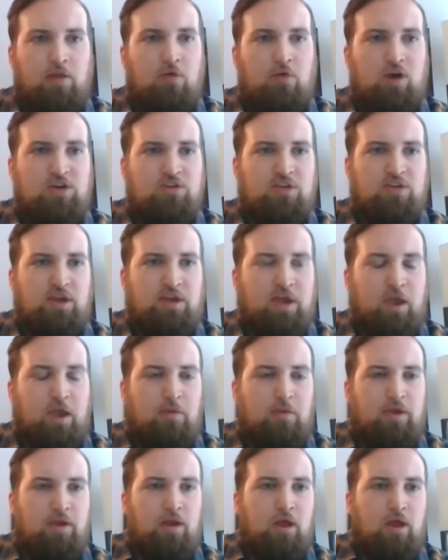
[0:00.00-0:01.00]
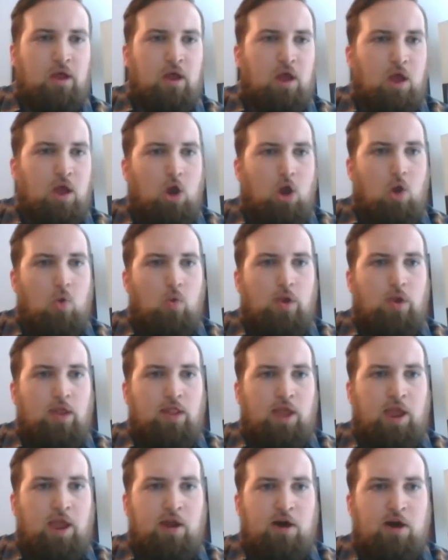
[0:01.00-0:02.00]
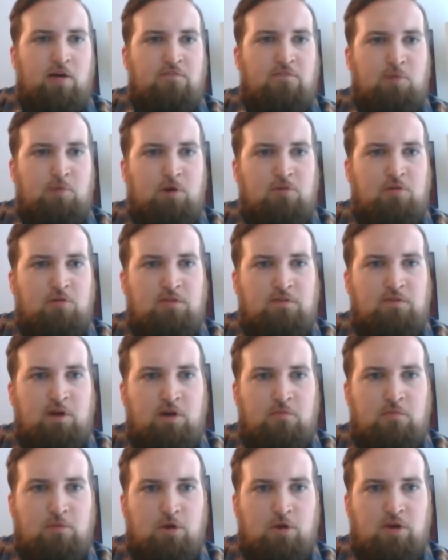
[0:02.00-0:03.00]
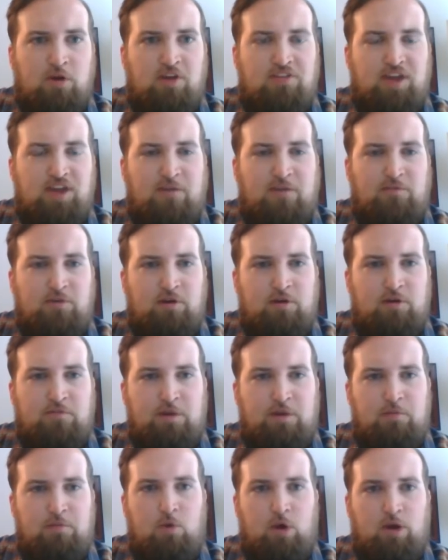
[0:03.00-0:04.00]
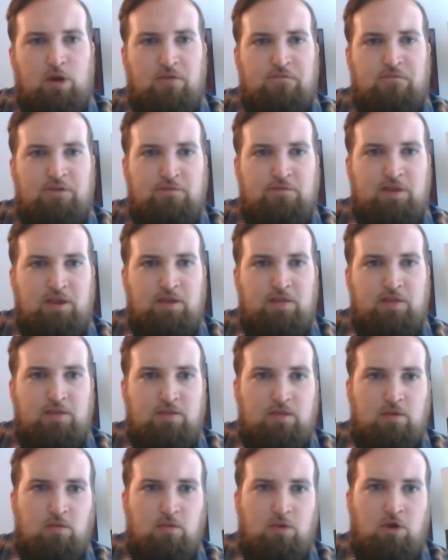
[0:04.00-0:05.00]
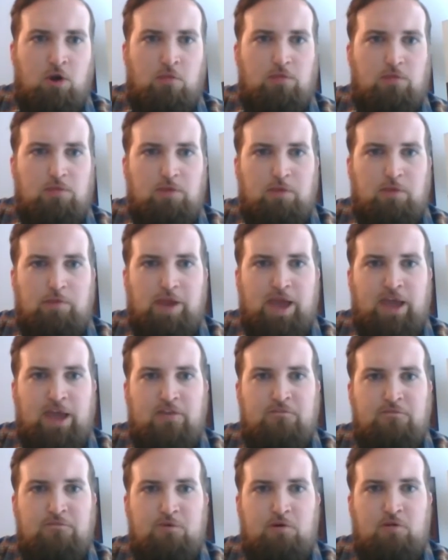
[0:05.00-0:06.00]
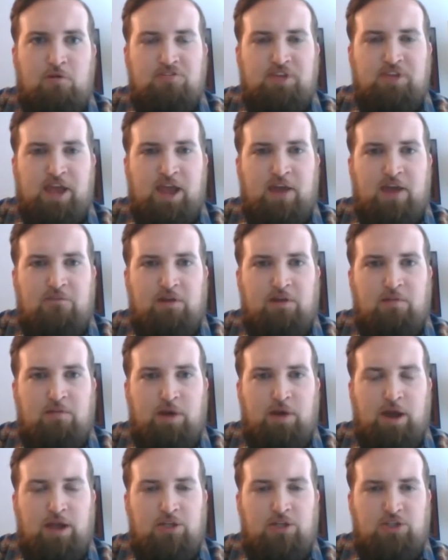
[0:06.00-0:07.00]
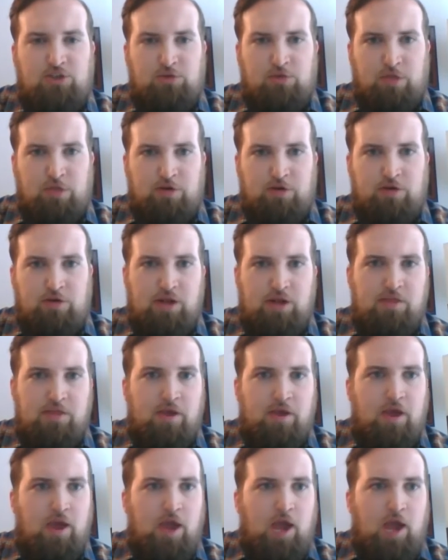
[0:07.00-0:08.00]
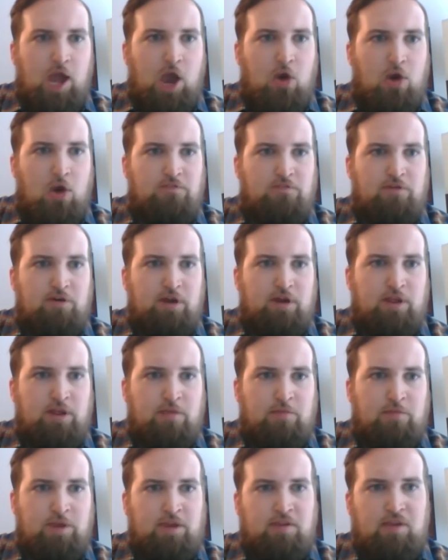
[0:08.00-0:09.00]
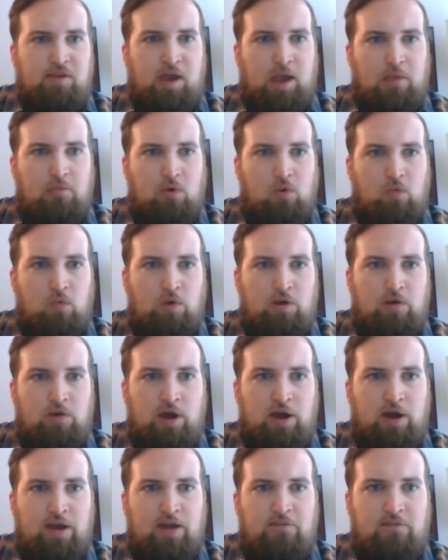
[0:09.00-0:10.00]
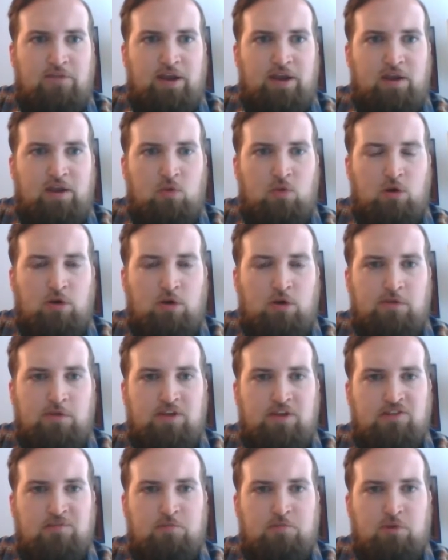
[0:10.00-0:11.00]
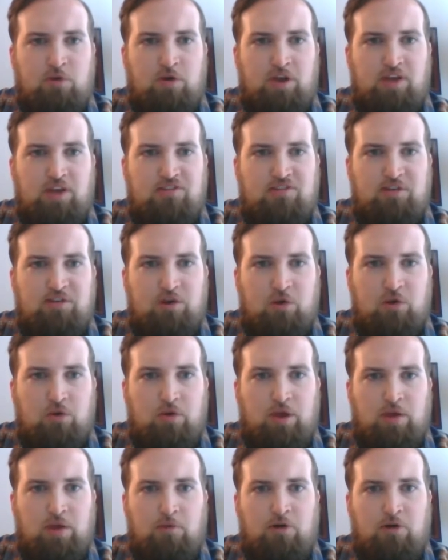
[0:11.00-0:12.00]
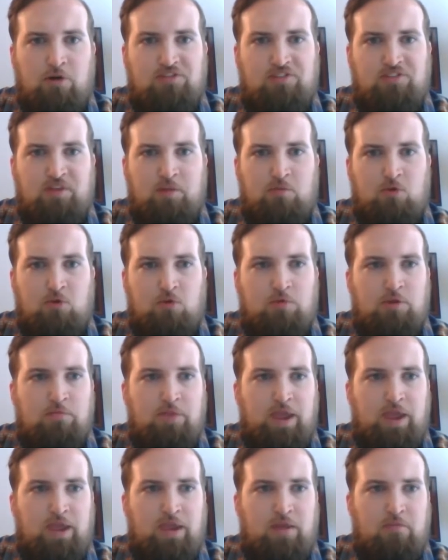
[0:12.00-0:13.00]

question that came in. We laid off most of our employees after February 15th. We hope to be back in full staffing by June 30th. However, in the meantime, we do not have any work for these employees to do, and most of them will be making